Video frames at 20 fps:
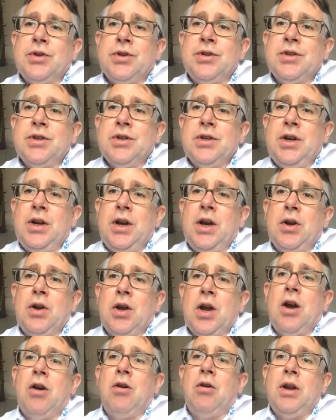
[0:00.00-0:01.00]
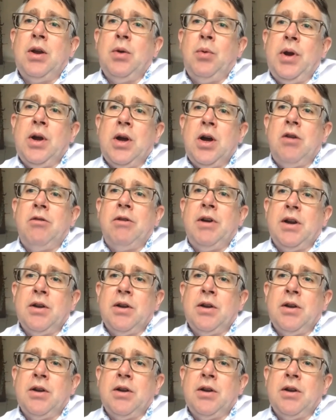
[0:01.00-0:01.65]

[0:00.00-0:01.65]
And currently we are